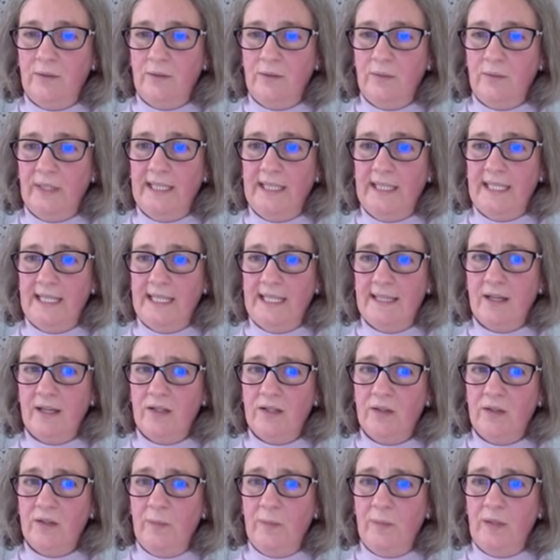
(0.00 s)
we
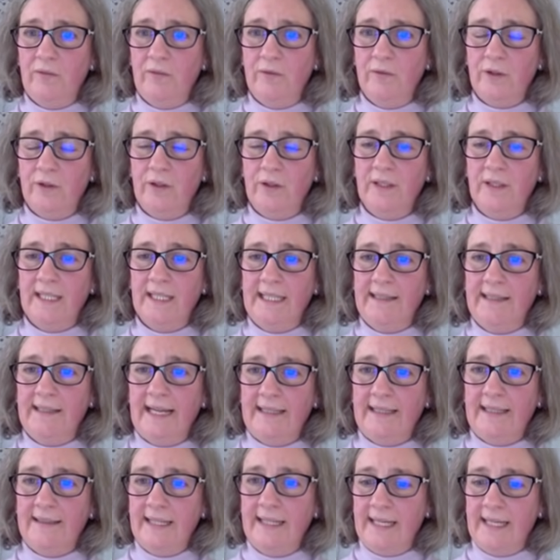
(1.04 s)
discussed before, in
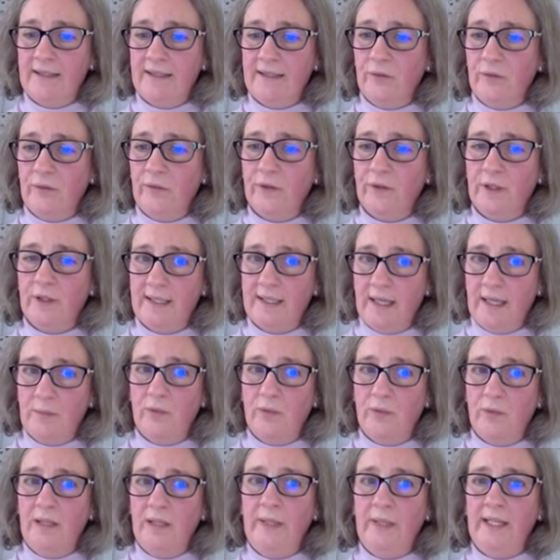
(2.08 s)
that case, the first
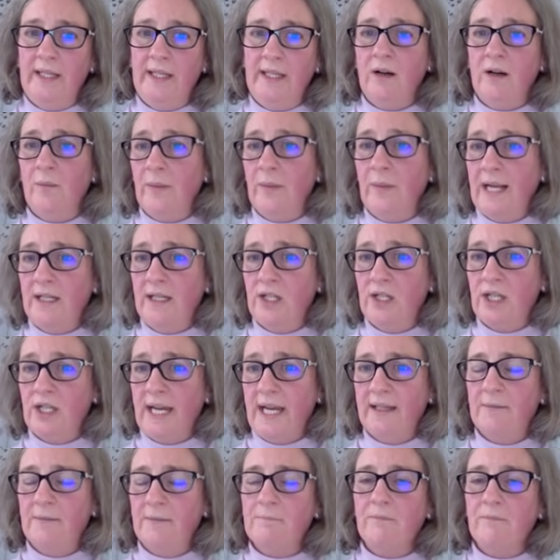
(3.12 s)
step will be compliance
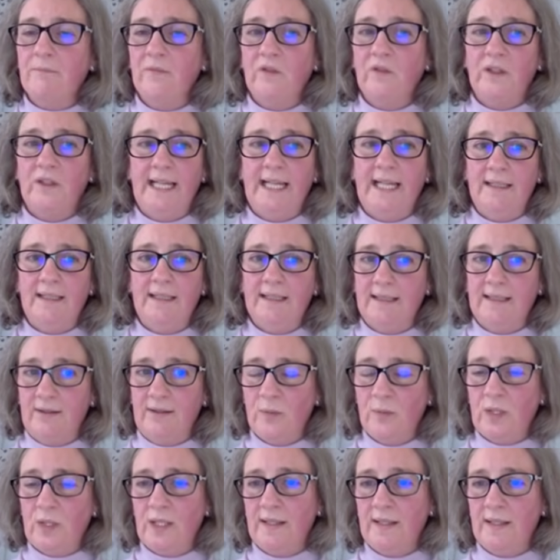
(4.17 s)
check for that
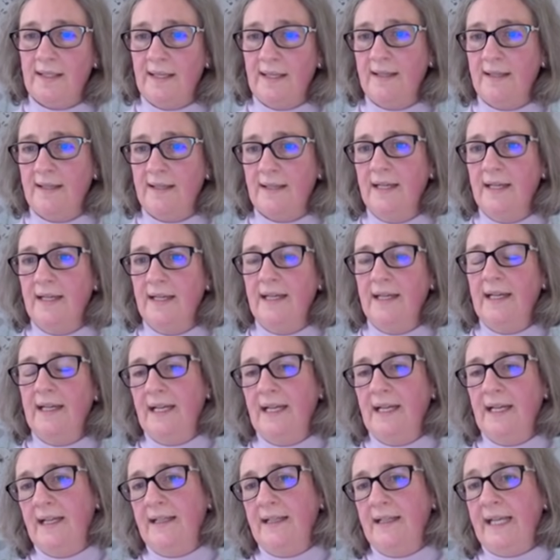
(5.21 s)
substances,
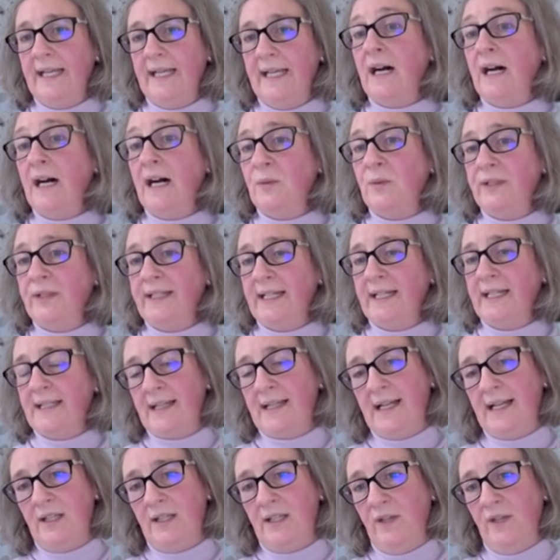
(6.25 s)
then harmonized
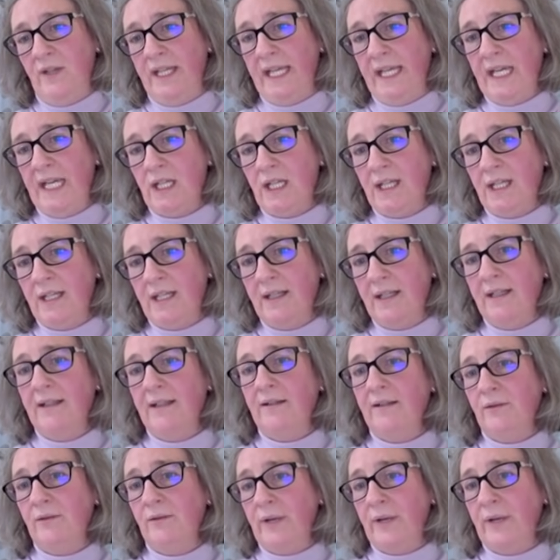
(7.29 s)
classification,
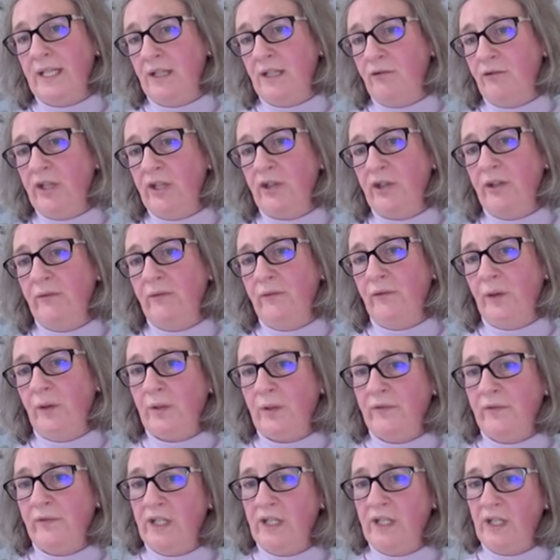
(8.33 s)
restriction for
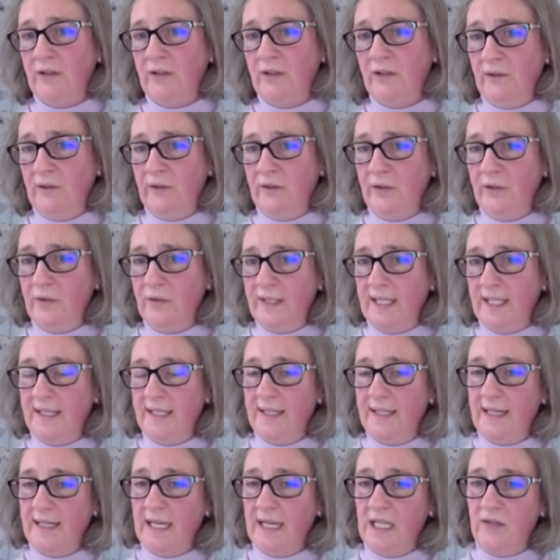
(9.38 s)
professional
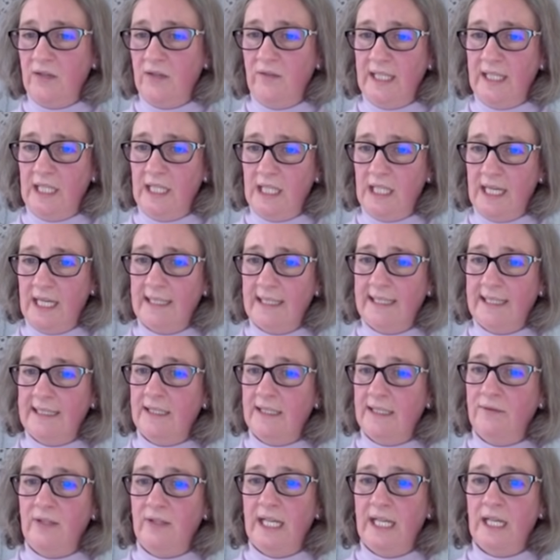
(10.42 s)
uses, SVHC
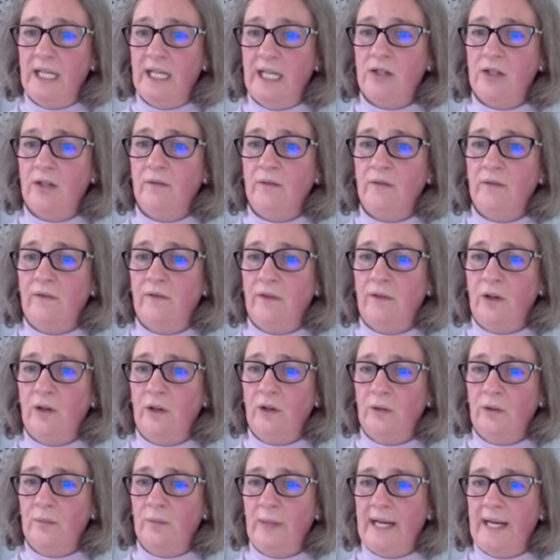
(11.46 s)
identification,
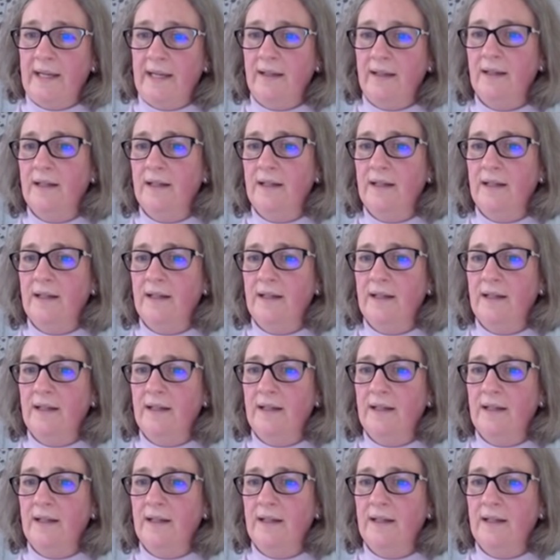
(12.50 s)
followed by